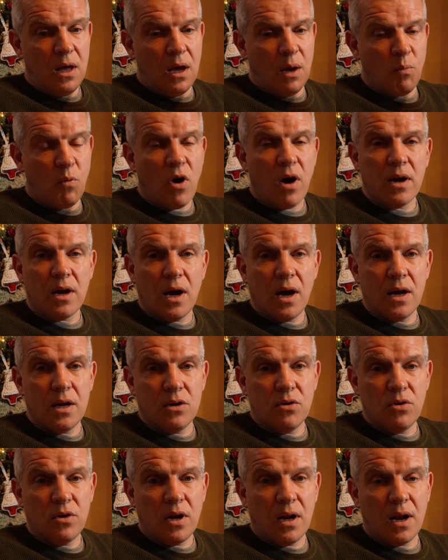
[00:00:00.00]
And what had I
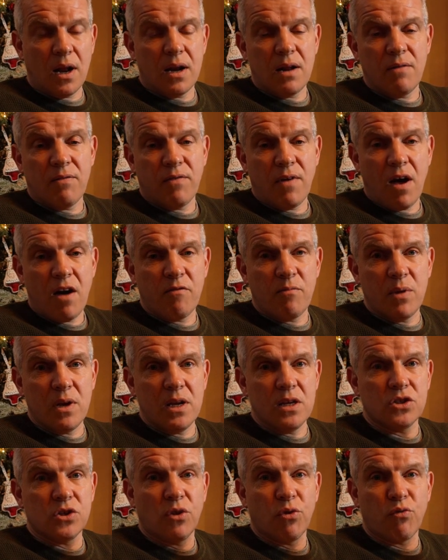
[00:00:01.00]
done? I'd had it 5
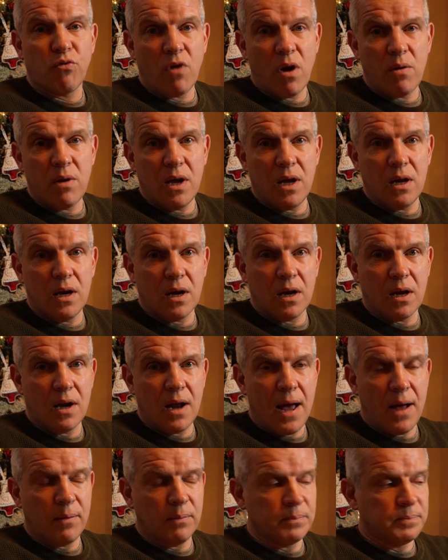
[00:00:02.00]
minutes and thrown it in a
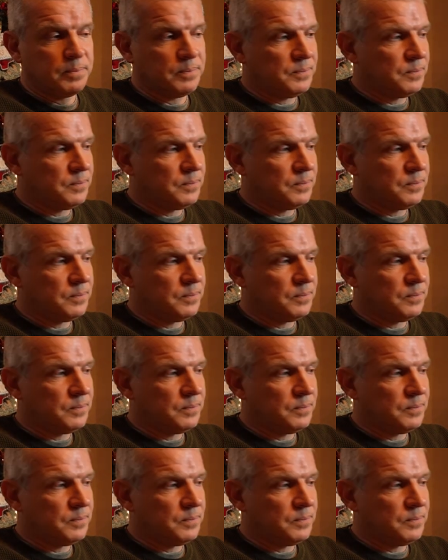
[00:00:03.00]
canal.